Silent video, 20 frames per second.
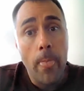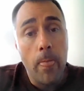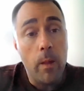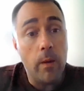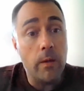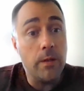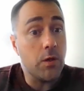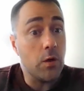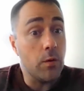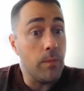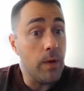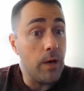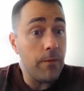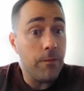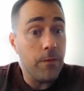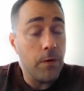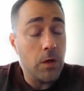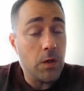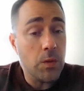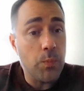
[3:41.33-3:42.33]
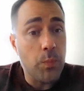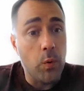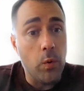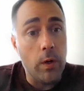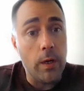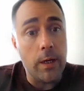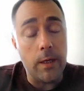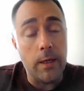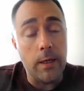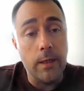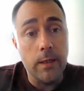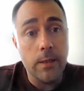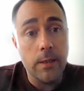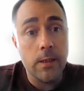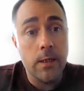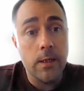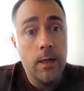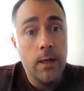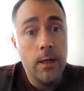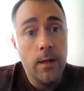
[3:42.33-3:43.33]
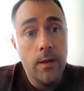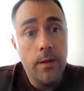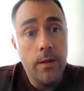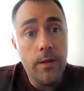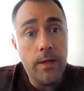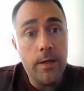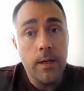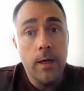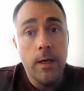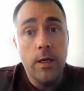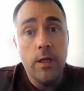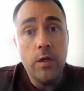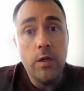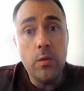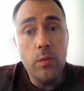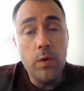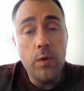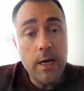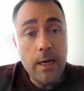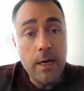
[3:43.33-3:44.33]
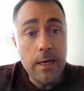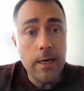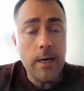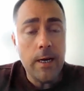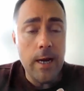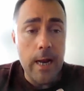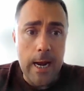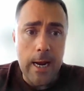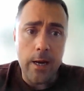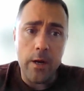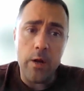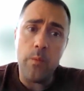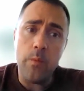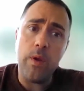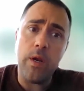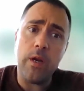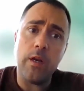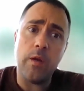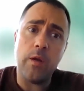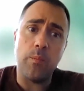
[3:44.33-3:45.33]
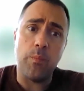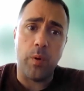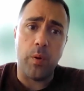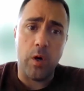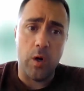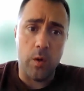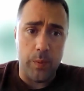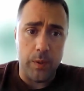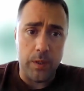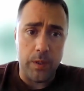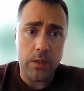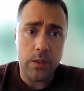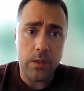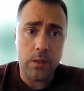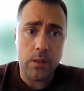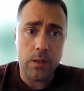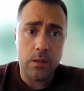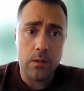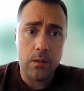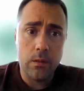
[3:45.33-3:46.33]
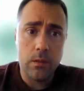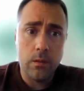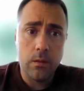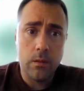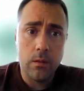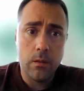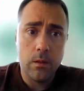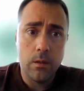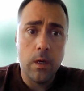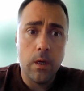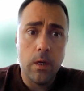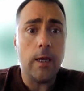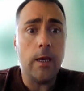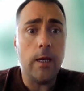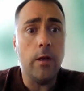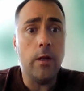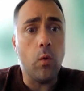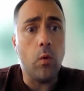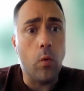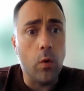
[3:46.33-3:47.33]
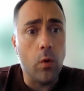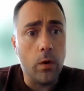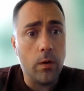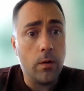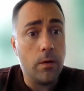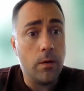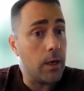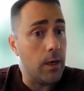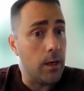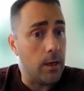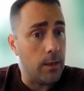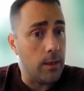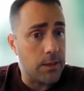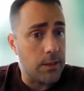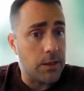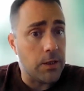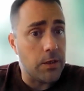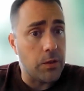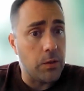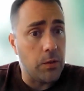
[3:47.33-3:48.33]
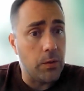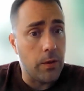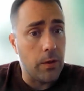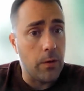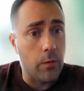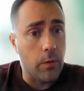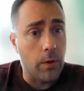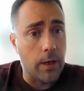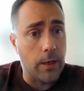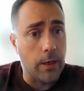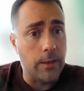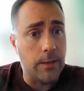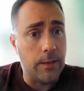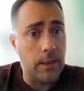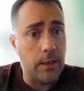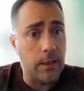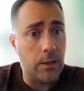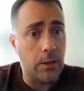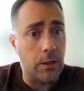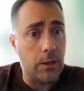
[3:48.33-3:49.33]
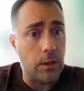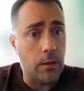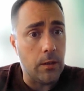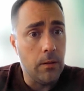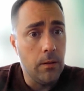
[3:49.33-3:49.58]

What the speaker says: And so my first point is that you need an animating purpose in order to constitute an organization.